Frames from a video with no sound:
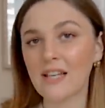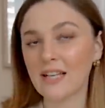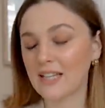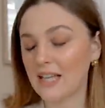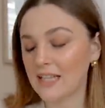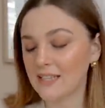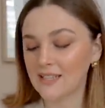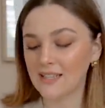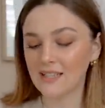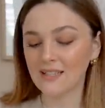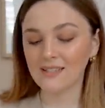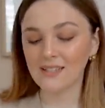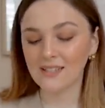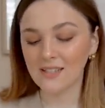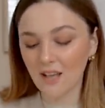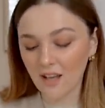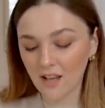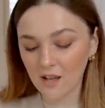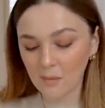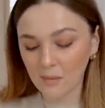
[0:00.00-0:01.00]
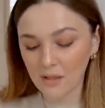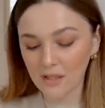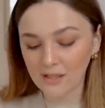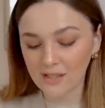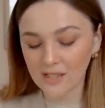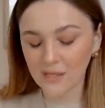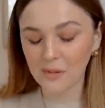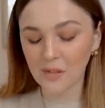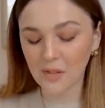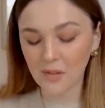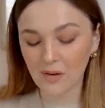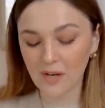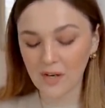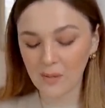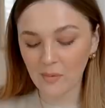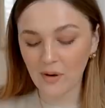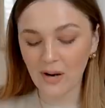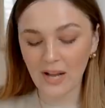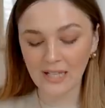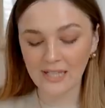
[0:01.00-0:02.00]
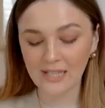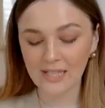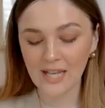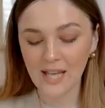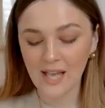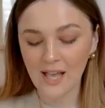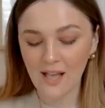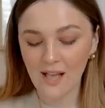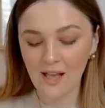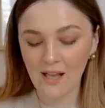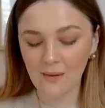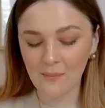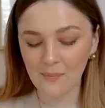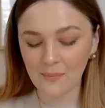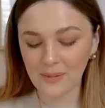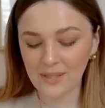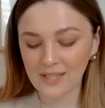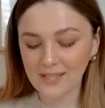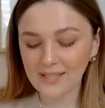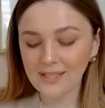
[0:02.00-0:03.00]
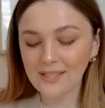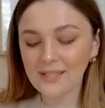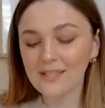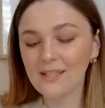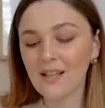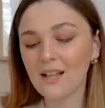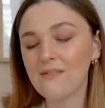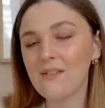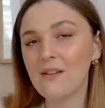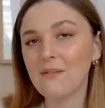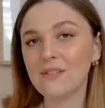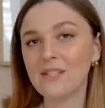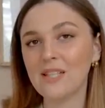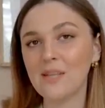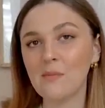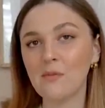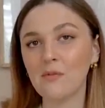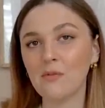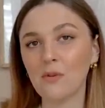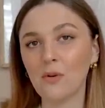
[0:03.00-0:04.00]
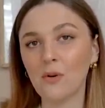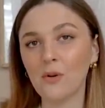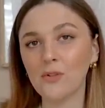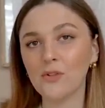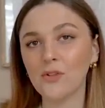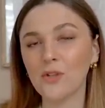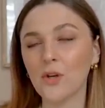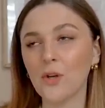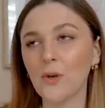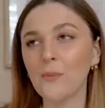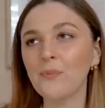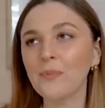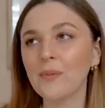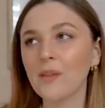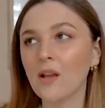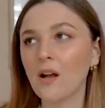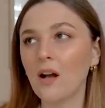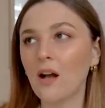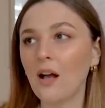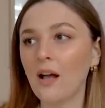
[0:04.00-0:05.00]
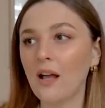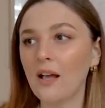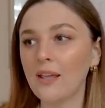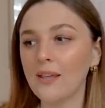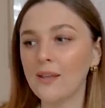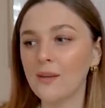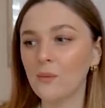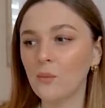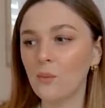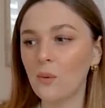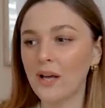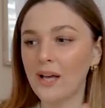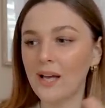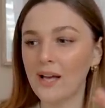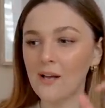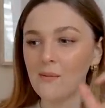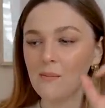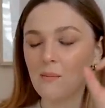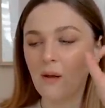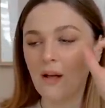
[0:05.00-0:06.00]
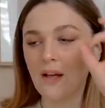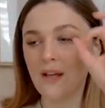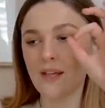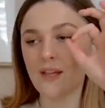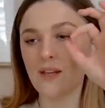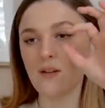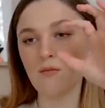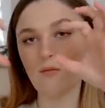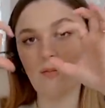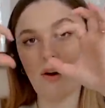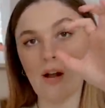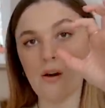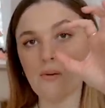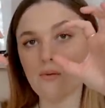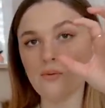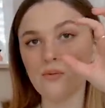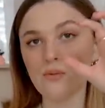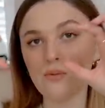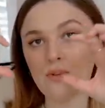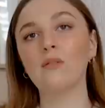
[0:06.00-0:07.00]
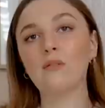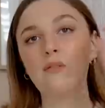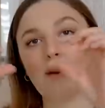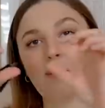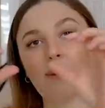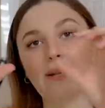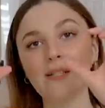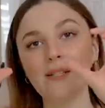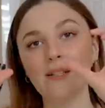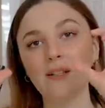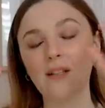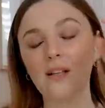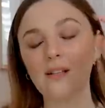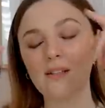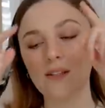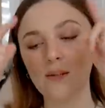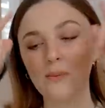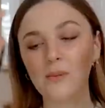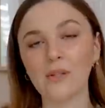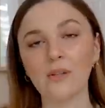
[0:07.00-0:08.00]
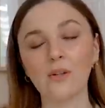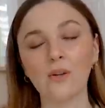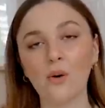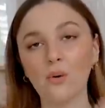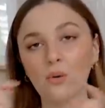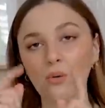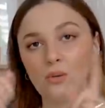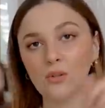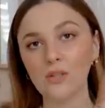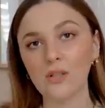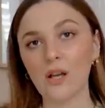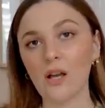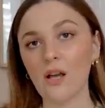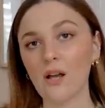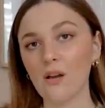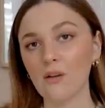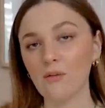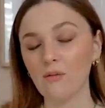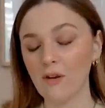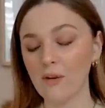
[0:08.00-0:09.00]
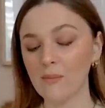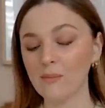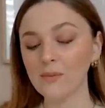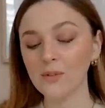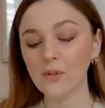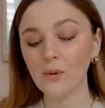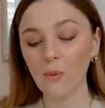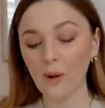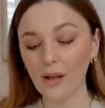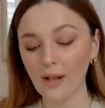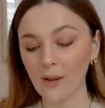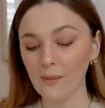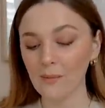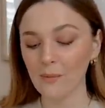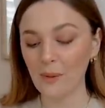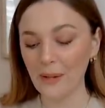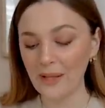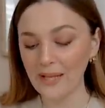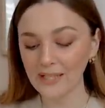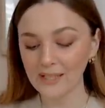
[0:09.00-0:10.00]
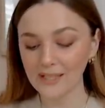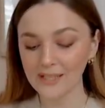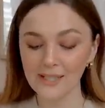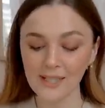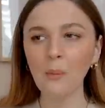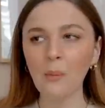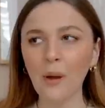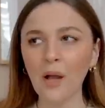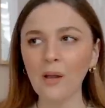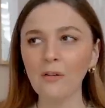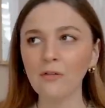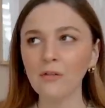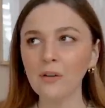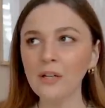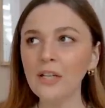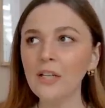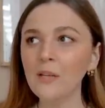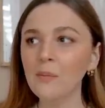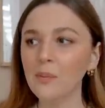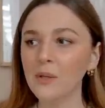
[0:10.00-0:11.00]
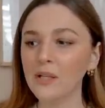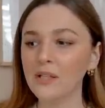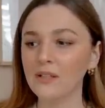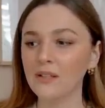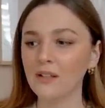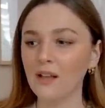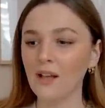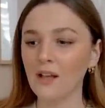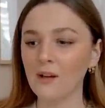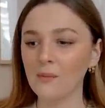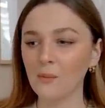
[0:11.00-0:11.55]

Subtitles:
they're classics, they're timeless, they're a great brand. But this is a style I've never seen before. So I wear my round Ray-Ban sunglasses with the gold rims quite a bit, but I've really been